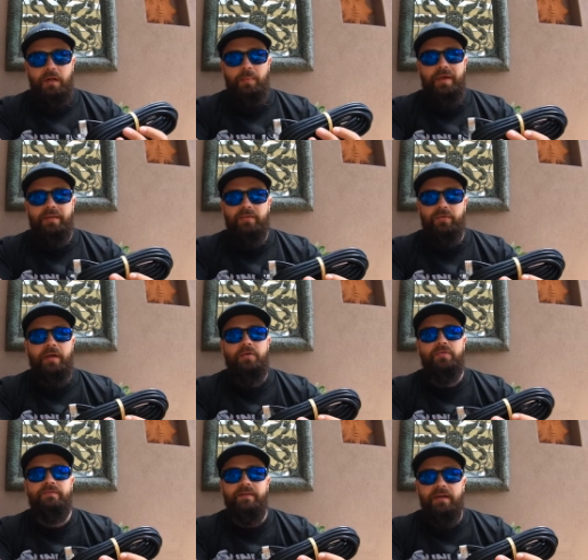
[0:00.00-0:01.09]
about three
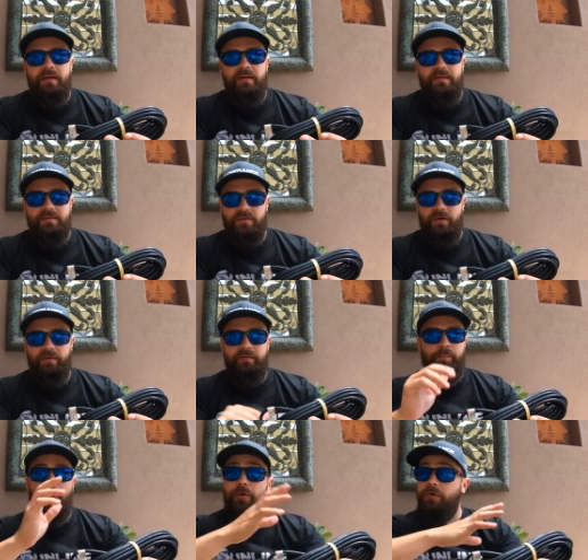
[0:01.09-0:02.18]
hundred feet either side of the
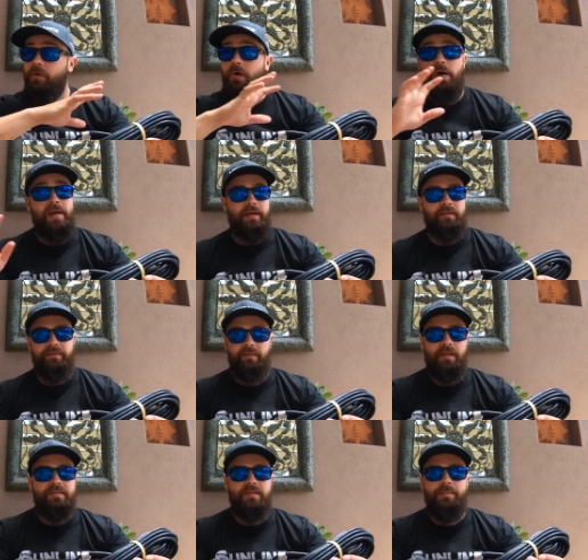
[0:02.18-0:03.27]
boat or kayak.
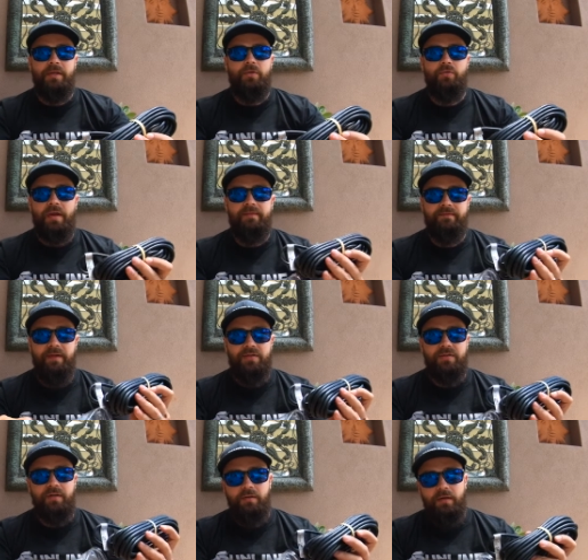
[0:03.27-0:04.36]
So that's going to be a great
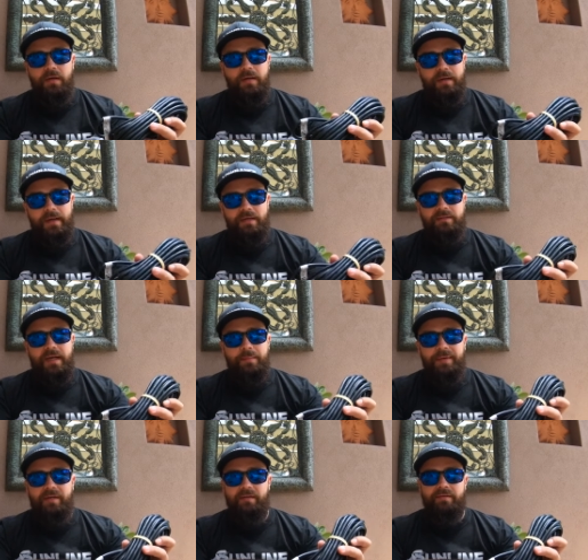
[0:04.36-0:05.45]
feature and allow
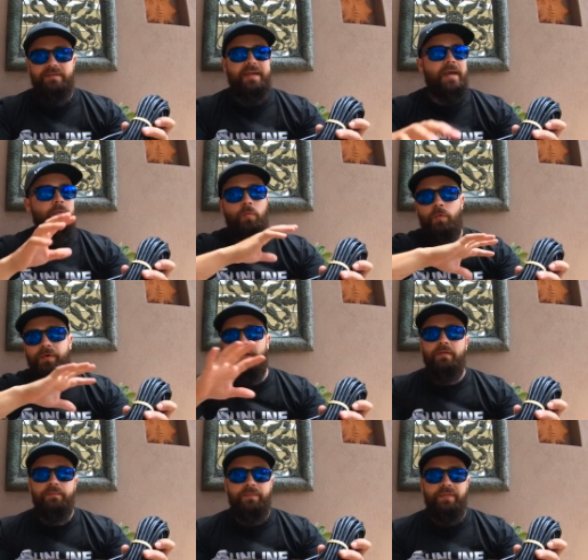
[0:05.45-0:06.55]
me to scan
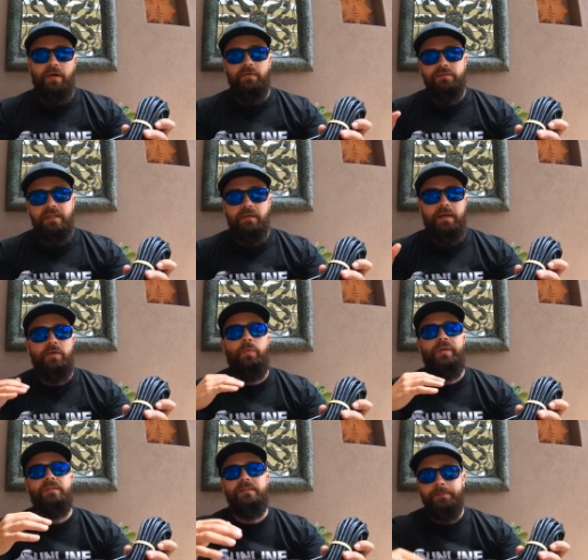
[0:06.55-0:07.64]
water thoroughly and
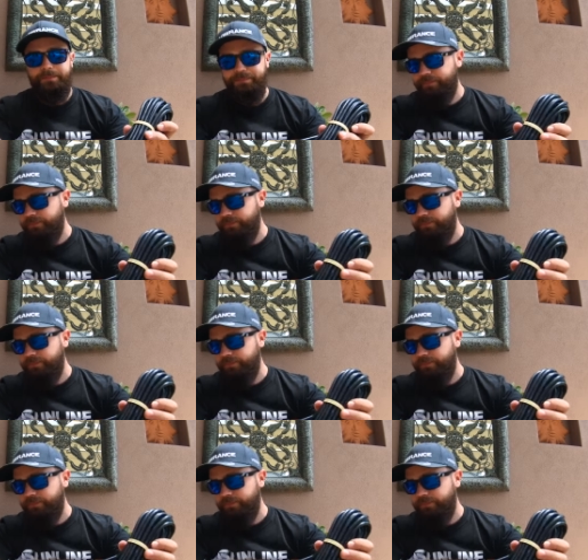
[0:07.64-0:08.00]
quickly.